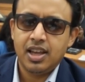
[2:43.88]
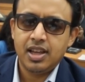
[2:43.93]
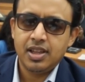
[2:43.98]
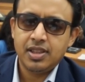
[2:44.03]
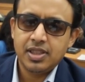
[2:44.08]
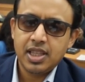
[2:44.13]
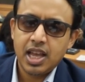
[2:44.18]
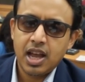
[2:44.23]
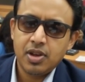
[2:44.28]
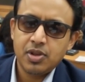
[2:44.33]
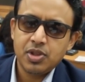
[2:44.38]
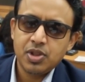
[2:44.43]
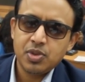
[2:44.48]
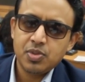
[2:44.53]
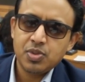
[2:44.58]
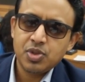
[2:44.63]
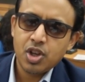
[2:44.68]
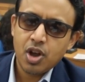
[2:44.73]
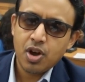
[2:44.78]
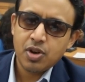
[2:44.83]
Now you
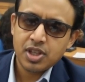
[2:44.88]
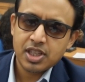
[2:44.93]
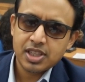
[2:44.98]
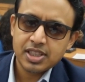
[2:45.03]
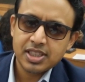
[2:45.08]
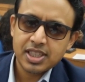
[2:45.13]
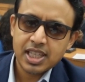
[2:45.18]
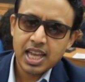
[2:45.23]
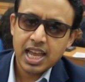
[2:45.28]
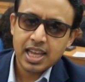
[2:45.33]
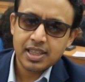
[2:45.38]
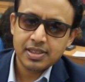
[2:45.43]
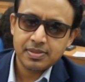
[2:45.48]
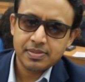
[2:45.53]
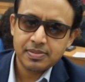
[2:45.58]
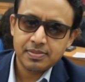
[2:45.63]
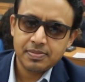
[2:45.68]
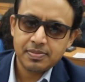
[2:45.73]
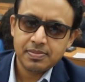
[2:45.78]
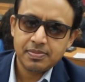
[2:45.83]
notice that
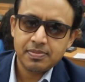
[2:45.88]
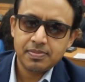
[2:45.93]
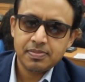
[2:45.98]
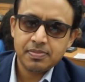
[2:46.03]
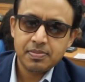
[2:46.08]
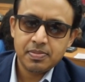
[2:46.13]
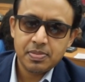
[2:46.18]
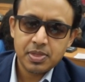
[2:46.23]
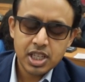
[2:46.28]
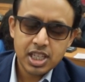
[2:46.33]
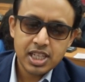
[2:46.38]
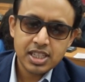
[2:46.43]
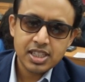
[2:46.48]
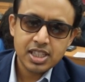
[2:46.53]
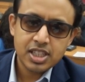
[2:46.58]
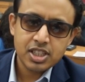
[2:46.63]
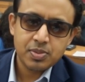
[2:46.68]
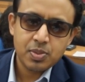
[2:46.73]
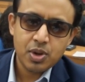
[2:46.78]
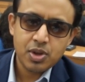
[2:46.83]
the
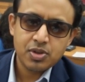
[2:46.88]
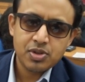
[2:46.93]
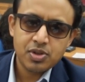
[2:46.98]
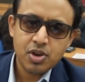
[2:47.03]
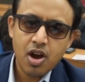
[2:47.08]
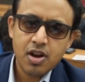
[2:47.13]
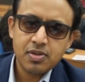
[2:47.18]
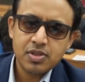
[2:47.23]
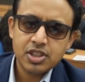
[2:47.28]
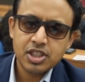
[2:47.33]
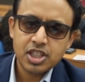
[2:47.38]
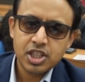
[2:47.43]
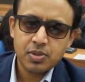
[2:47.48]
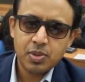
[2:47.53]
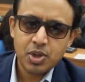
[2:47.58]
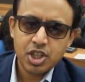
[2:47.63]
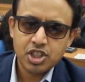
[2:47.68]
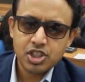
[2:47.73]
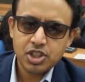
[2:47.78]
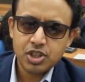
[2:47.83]
easiest way to solve this
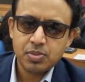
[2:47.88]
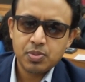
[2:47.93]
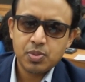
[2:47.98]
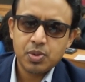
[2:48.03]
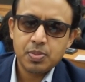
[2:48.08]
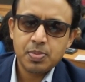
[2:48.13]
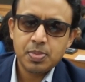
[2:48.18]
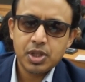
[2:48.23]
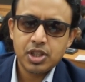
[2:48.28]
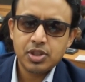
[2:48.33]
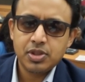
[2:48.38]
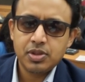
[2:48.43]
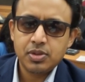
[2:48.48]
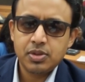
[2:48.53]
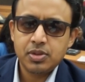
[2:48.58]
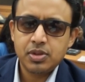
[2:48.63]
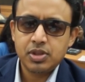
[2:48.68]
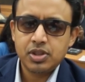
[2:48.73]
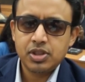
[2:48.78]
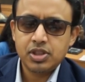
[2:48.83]
equation would be
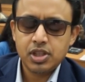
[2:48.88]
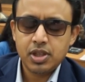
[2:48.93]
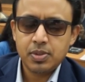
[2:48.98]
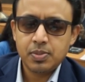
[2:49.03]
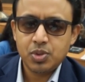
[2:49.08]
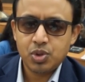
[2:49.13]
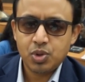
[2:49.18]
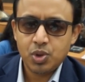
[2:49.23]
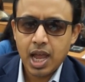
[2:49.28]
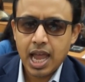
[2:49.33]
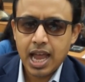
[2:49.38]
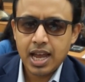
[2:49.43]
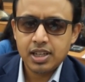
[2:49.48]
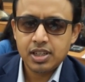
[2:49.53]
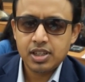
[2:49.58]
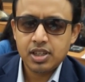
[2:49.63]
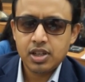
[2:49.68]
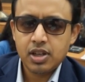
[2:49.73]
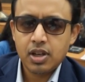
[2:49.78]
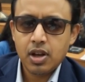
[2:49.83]
to
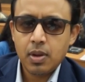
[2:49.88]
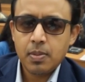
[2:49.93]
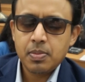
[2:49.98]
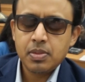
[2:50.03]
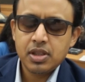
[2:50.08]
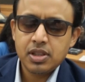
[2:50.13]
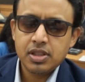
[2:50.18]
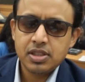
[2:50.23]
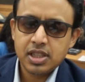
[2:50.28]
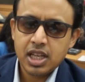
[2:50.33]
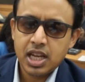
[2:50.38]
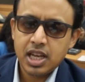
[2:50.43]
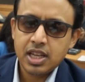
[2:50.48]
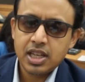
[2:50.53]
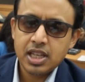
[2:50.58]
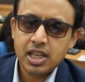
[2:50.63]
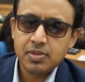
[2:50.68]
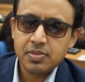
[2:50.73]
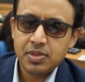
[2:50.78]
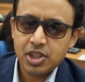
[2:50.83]
subtract the
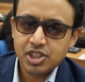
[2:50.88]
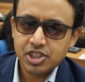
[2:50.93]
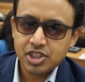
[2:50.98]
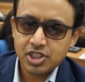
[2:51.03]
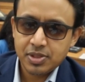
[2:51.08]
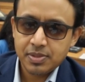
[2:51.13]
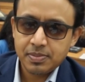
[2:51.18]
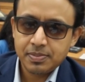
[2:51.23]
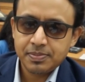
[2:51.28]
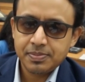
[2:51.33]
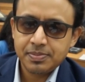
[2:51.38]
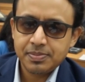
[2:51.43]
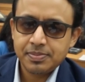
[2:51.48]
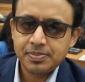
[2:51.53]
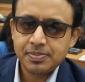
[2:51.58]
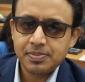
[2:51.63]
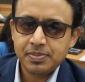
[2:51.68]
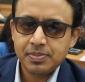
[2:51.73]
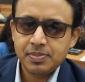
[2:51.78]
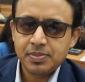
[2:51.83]
second equation
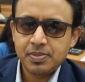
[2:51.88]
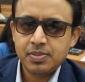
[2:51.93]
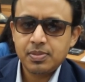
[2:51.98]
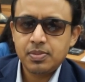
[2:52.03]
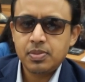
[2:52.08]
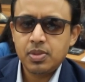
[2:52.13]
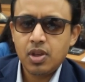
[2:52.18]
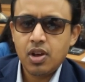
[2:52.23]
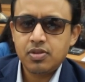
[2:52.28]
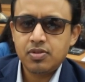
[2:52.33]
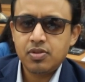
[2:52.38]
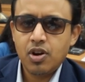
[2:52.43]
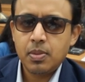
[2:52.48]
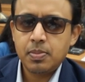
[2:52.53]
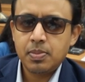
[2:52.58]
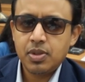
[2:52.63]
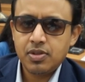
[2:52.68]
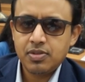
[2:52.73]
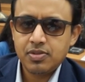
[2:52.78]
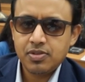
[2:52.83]

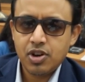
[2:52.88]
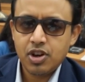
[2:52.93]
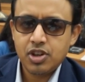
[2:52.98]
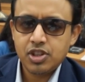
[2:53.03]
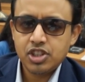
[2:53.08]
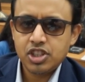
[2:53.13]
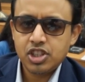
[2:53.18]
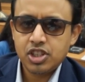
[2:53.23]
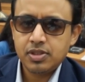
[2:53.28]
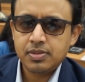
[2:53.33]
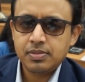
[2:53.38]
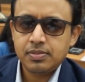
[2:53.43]
from the first.